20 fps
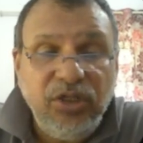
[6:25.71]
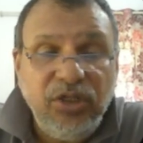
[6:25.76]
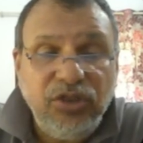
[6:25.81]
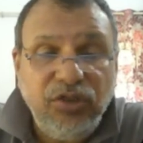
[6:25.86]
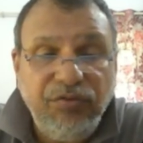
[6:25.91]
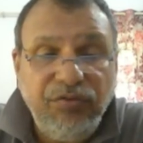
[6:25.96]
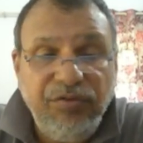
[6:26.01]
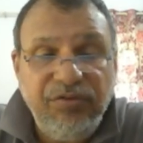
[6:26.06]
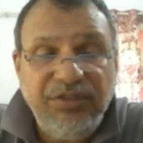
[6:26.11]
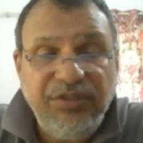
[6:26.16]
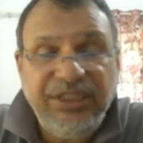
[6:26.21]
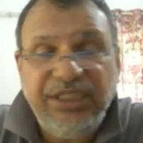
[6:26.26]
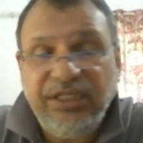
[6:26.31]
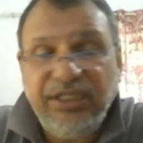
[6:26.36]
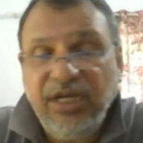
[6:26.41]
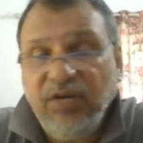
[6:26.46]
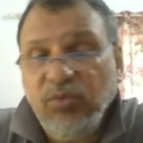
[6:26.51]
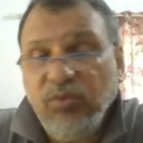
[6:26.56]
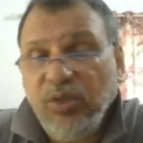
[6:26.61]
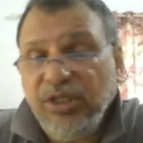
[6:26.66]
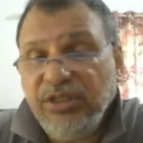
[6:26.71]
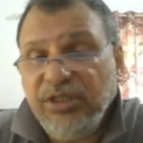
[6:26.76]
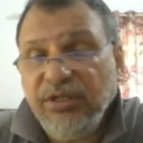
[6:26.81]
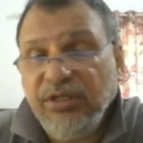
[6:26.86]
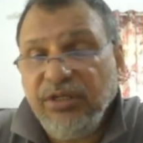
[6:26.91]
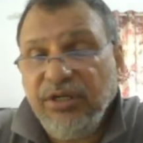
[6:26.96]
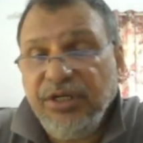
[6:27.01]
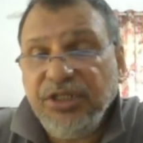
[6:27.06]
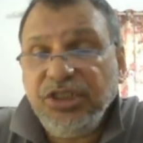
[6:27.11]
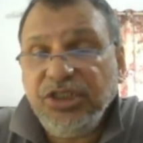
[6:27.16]
So we will see what is the
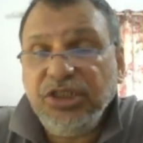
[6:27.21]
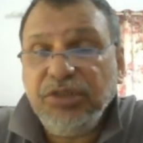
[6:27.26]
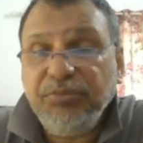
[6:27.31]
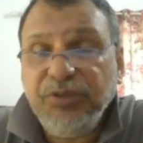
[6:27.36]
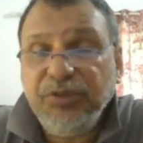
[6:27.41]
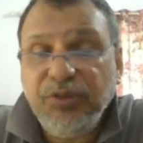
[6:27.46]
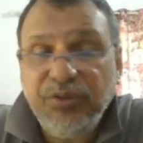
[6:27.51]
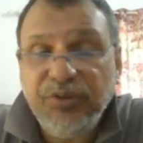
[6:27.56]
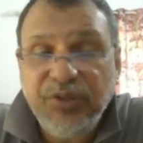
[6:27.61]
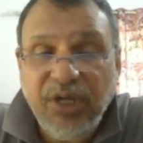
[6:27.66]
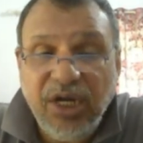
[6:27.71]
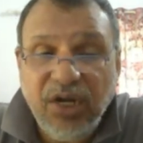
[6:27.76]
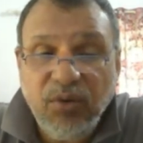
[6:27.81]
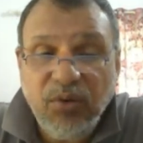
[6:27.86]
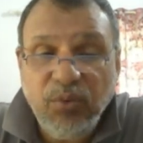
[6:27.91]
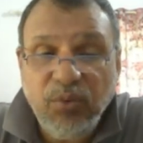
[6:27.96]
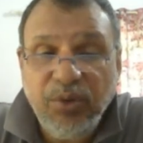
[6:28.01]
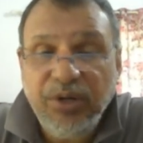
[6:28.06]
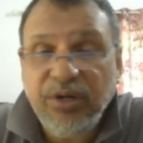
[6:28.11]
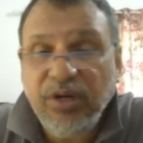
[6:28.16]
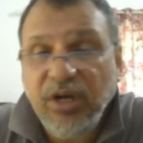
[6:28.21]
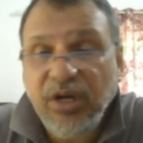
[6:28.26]
relationship between R1,